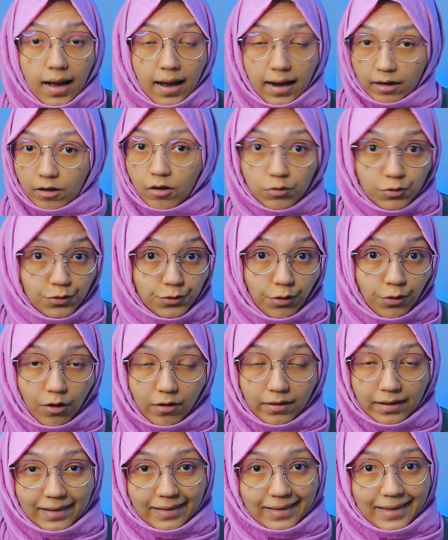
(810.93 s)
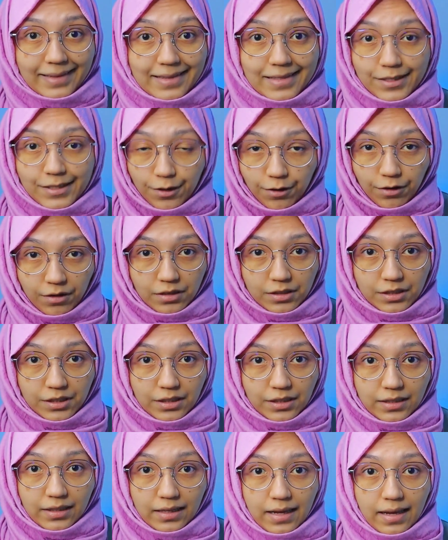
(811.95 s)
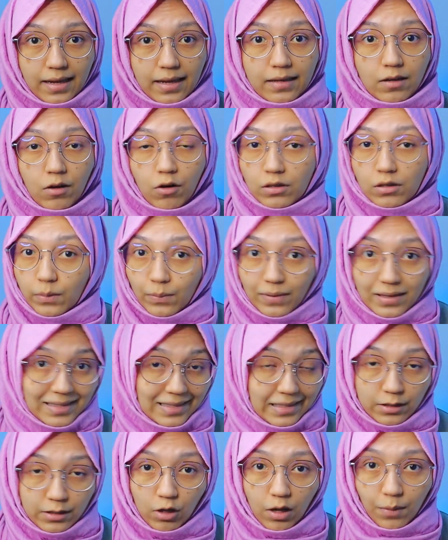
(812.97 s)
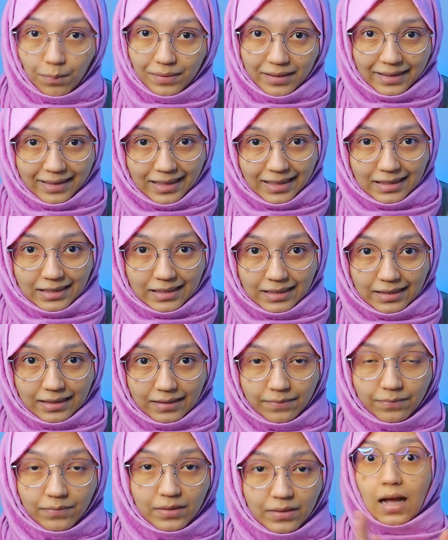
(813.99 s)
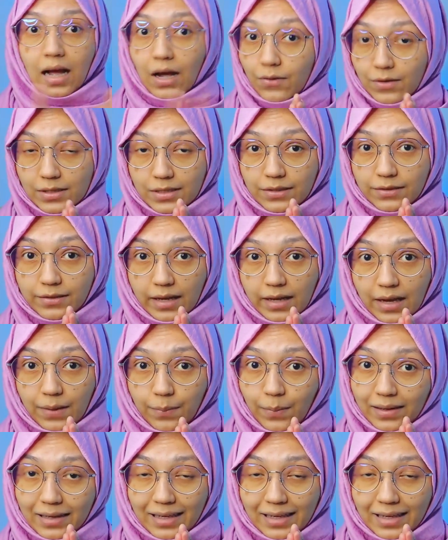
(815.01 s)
I hope you all can get this scholarship and all the best in your application. I will see you guys in my